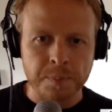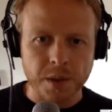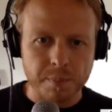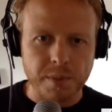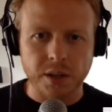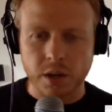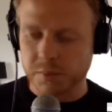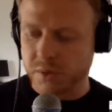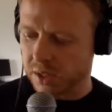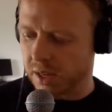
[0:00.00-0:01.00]

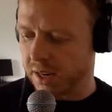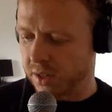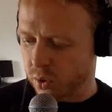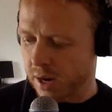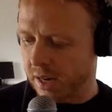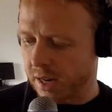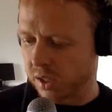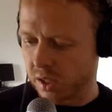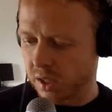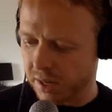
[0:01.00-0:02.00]
build-ups in
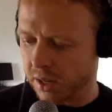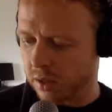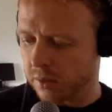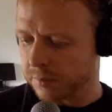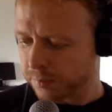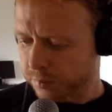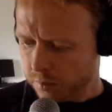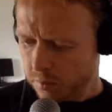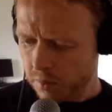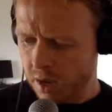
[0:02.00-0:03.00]
tracks in the middle.
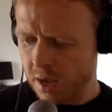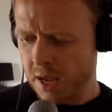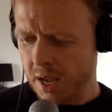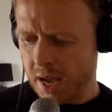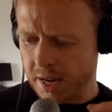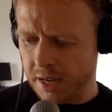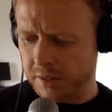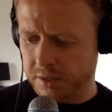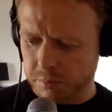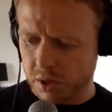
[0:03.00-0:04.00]
And
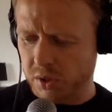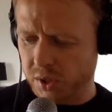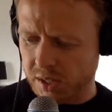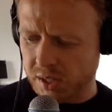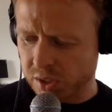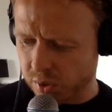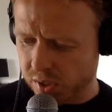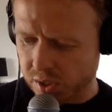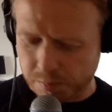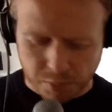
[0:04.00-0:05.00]
then the most
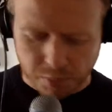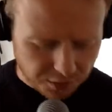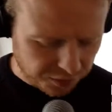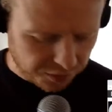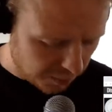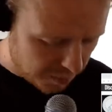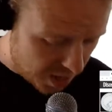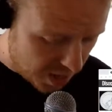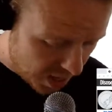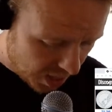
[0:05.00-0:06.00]
interesting part to
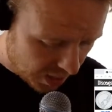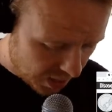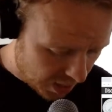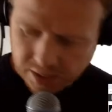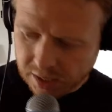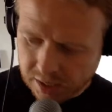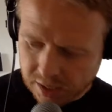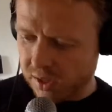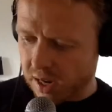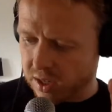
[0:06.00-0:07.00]
me
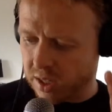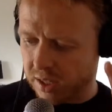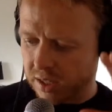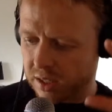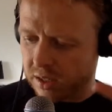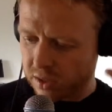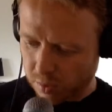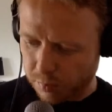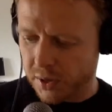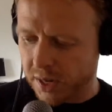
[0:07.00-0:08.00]
is actually
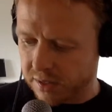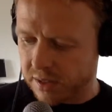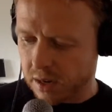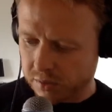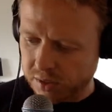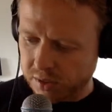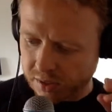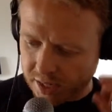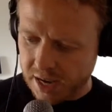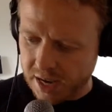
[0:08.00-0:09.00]
the breakdown till
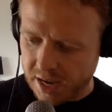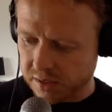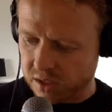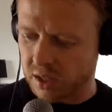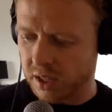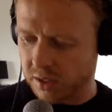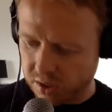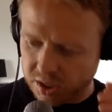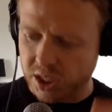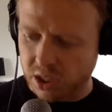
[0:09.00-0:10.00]
the end. It's like
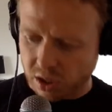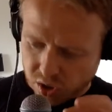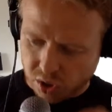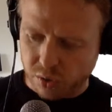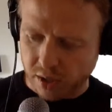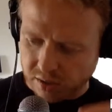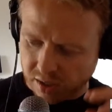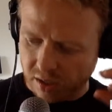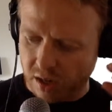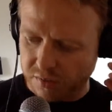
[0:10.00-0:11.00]
the
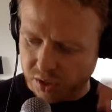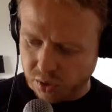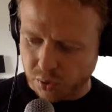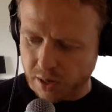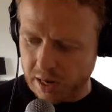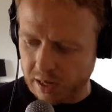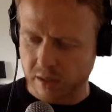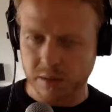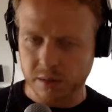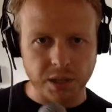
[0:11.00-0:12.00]
deconstructing of the track.
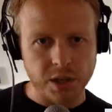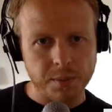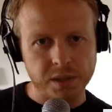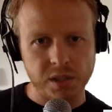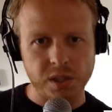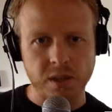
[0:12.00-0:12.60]
The build-up is